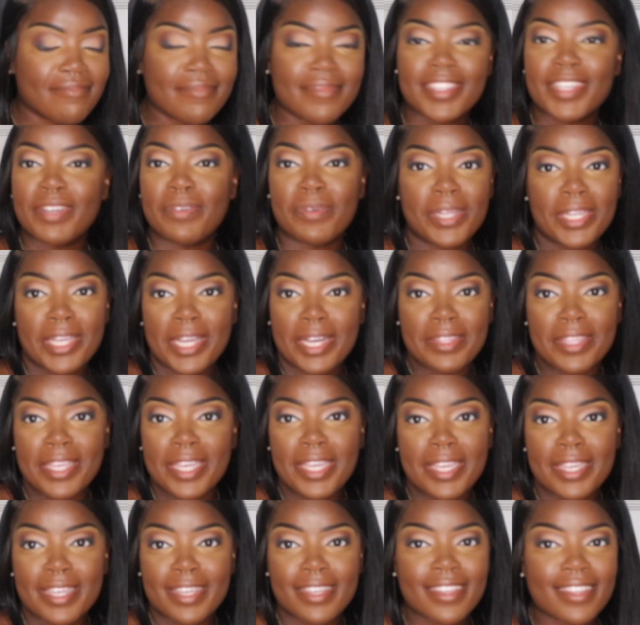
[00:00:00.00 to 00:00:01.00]
what do y'all
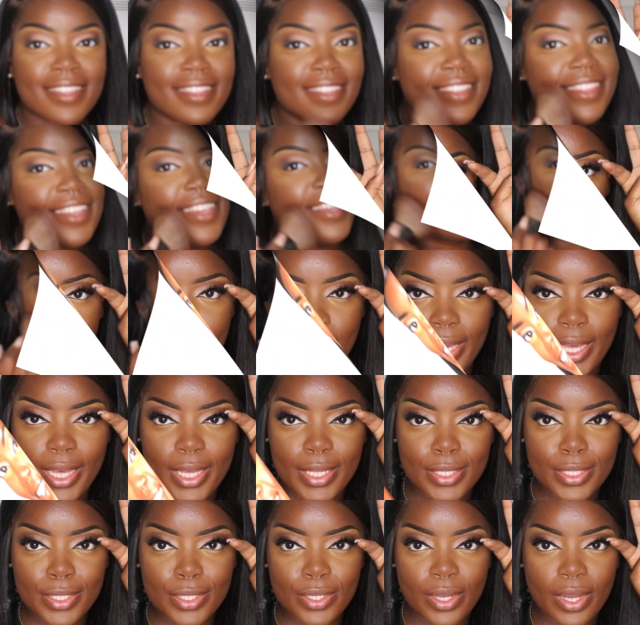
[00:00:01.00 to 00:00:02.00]
think? Okay, yeah,
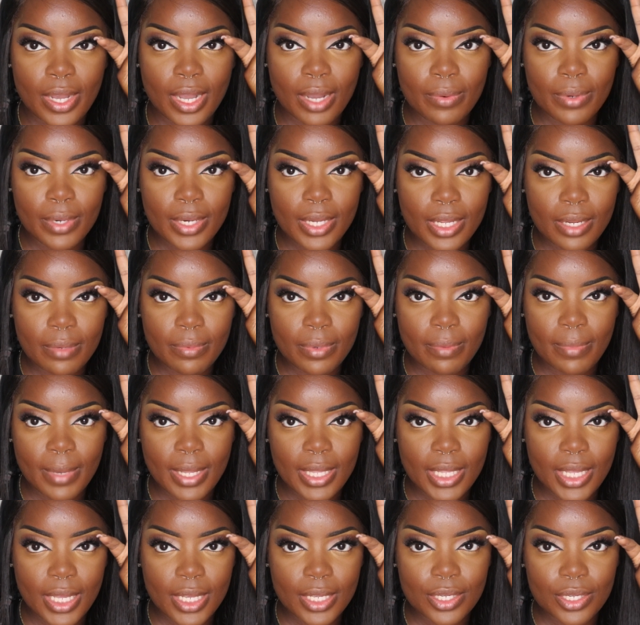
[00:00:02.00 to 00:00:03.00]
so I went ahead and put my
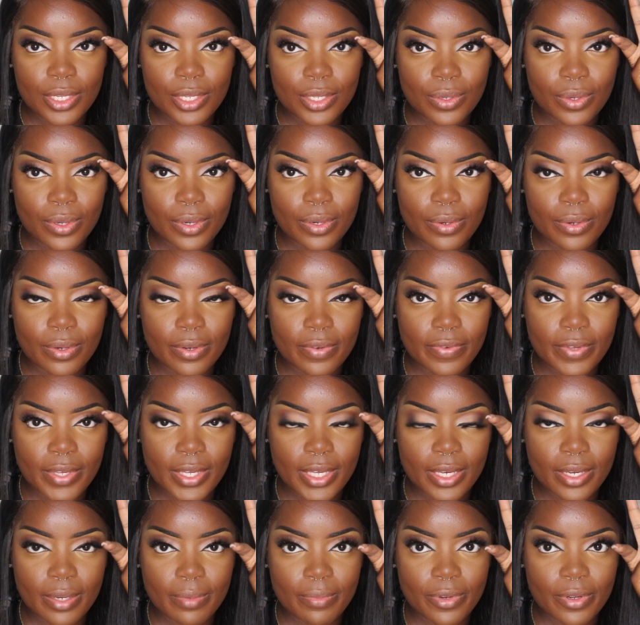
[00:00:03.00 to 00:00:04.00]
lashes on off
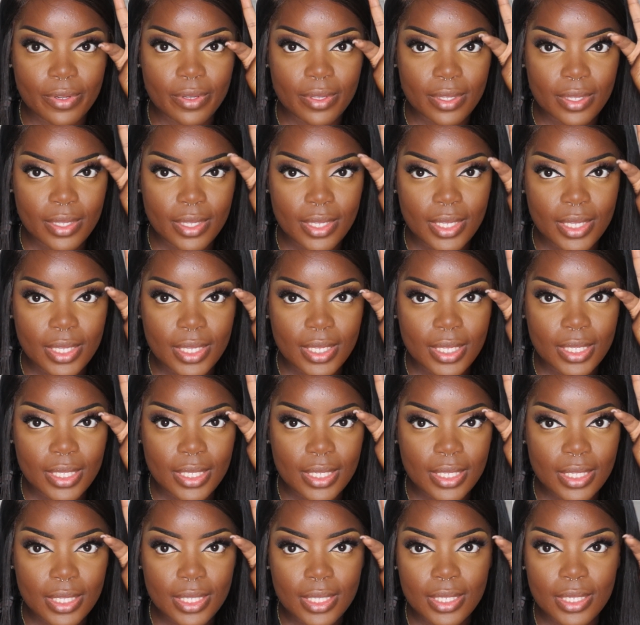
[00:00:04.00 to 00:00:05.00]
camera
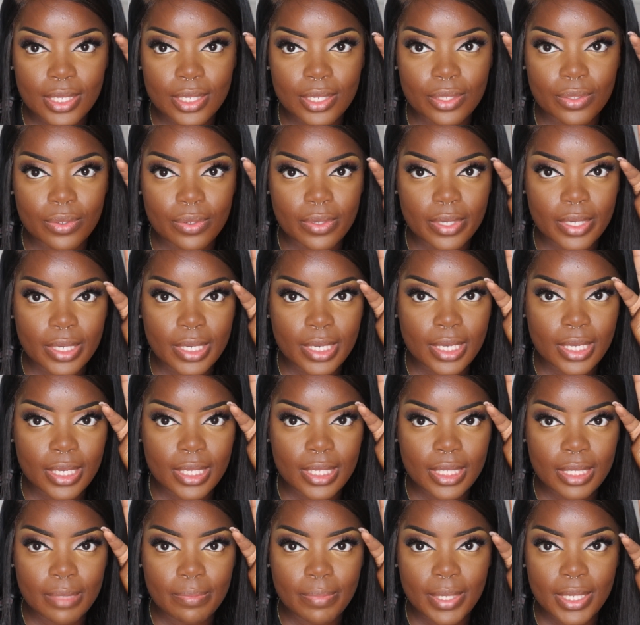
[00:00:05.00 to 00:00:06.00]
since the story
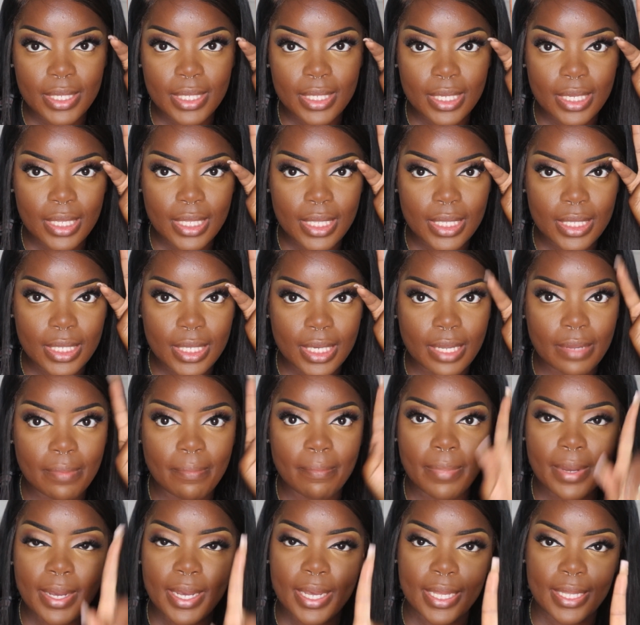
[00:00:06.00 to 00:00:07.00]
is basically done.
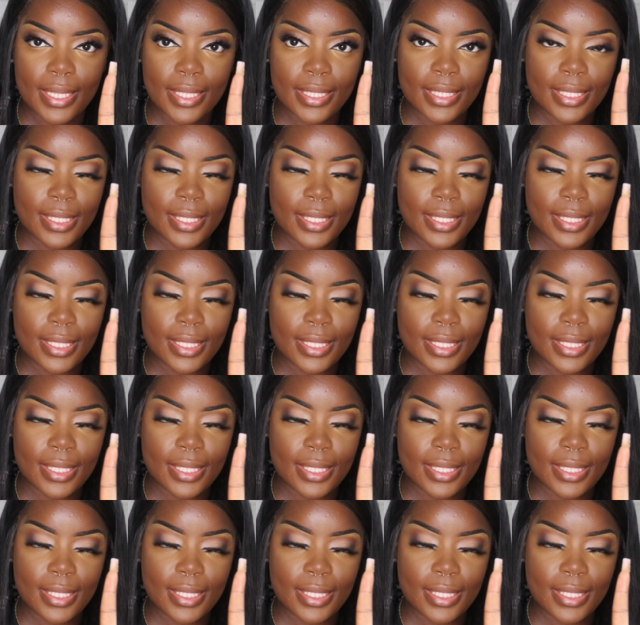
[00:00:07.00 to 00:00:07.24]
But